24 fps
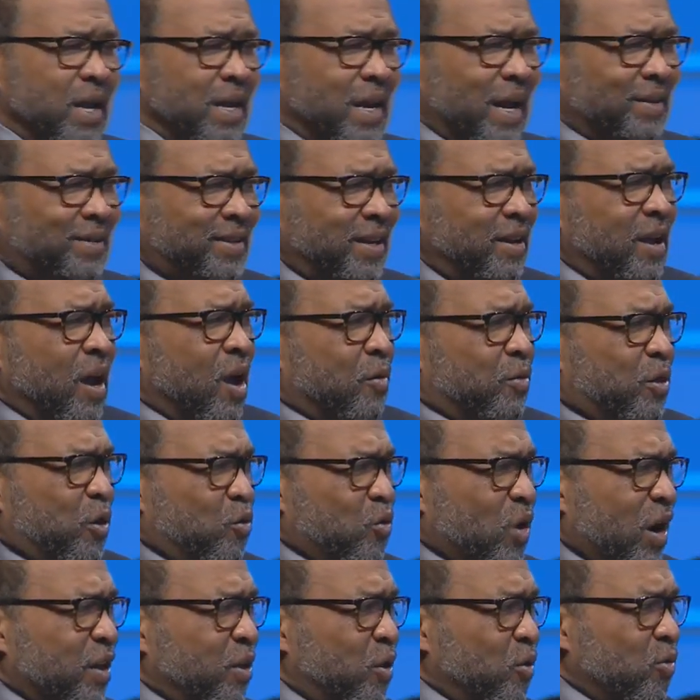Now see,
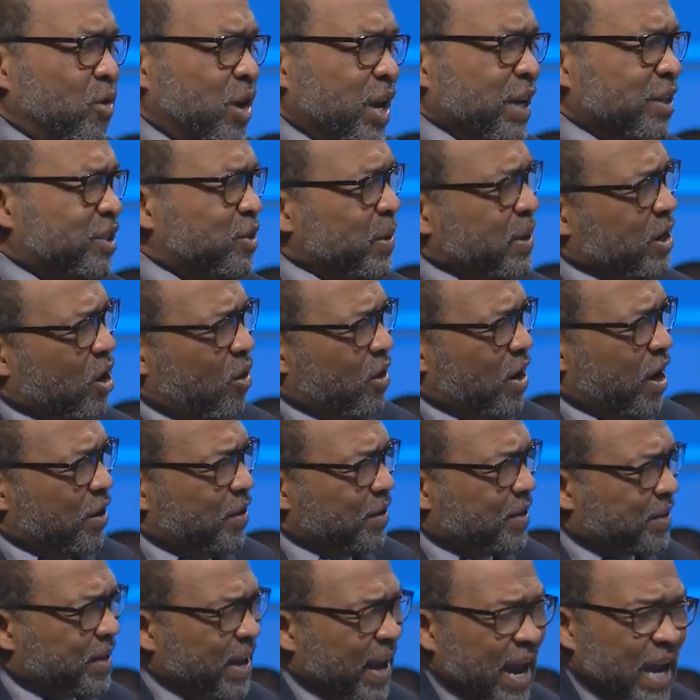one of the reasons we don't
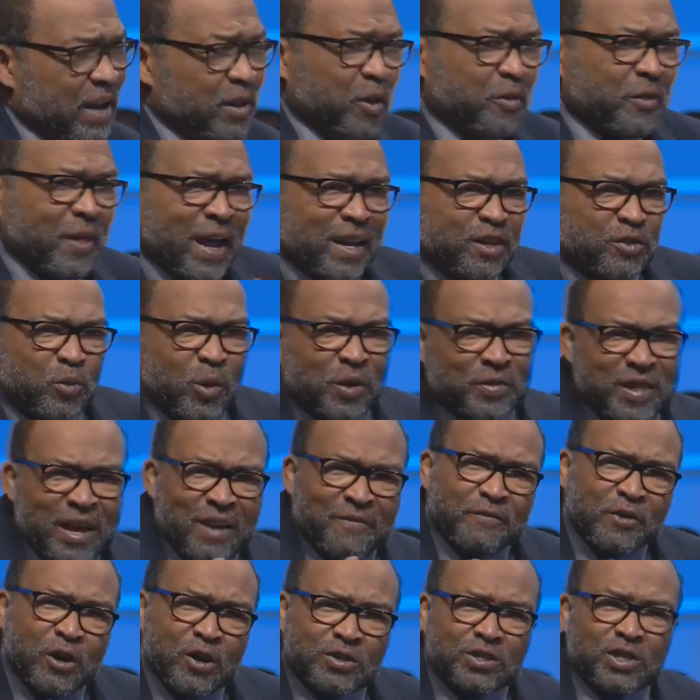understand that that's what
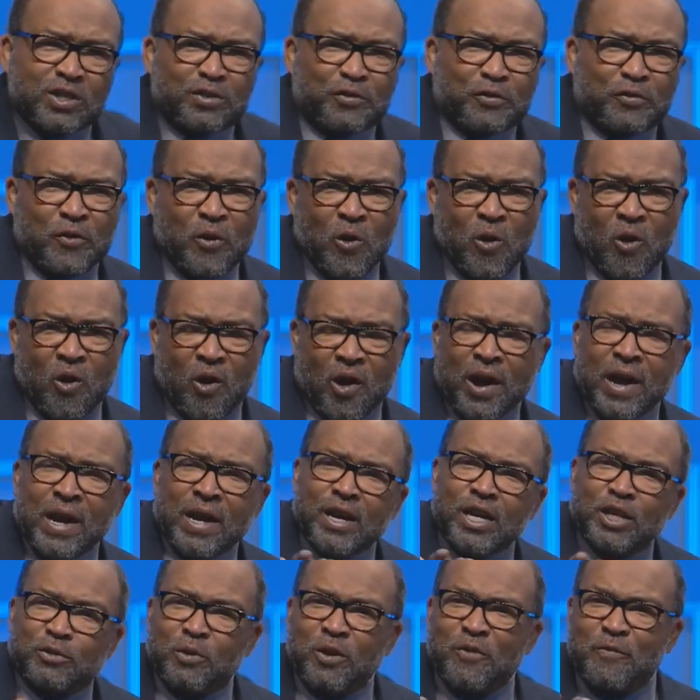that verse is for
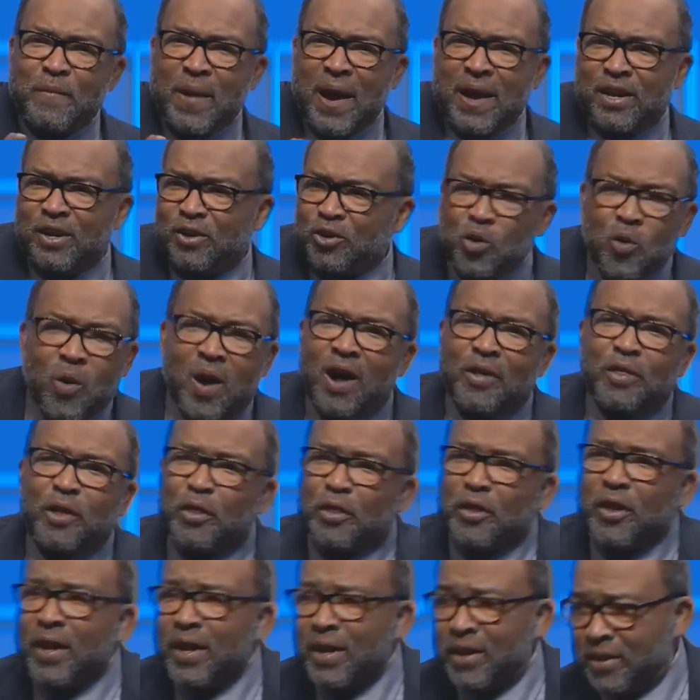is we've made it do other
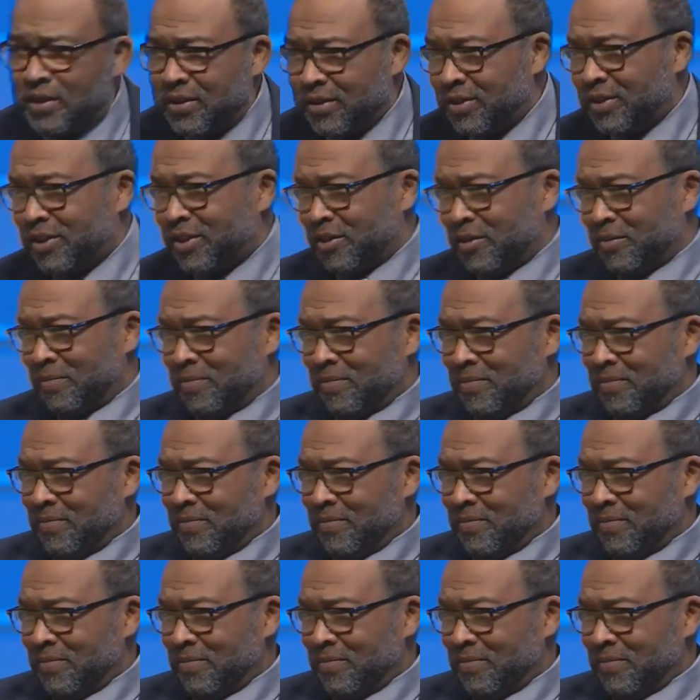things.